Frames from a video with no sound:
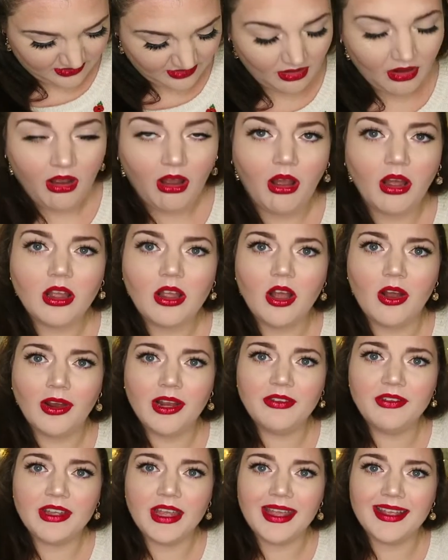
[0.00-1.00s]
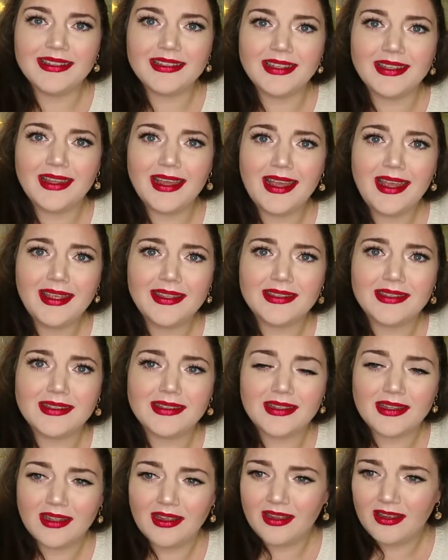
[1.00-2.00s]
Oh, I can't even get into this.
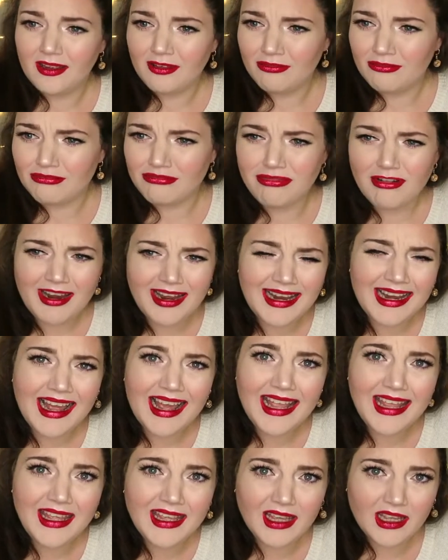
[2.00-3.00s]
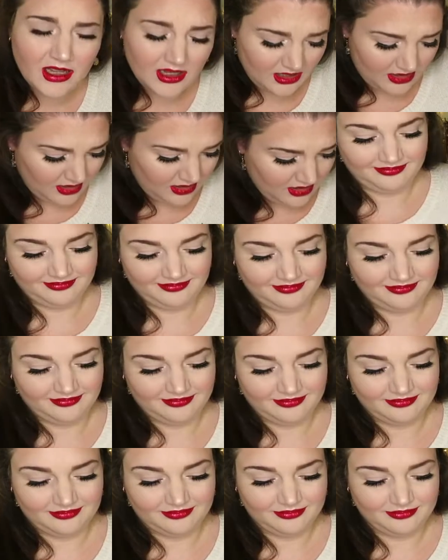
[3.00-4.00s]
Really?
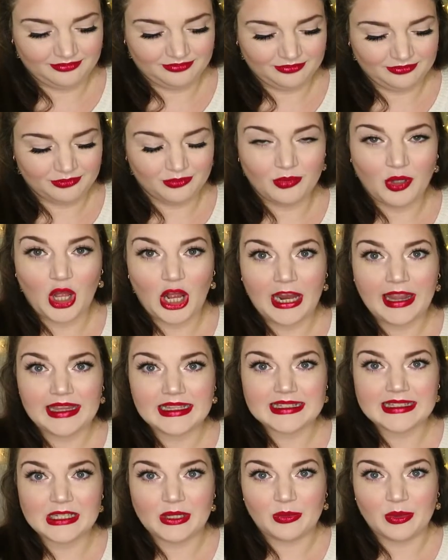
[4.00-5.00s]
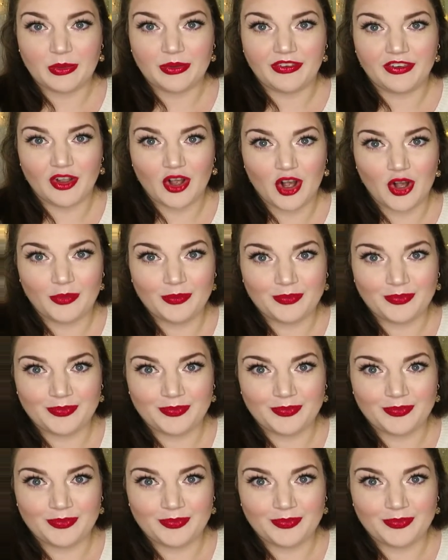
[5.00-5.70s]
Let's see what we've got.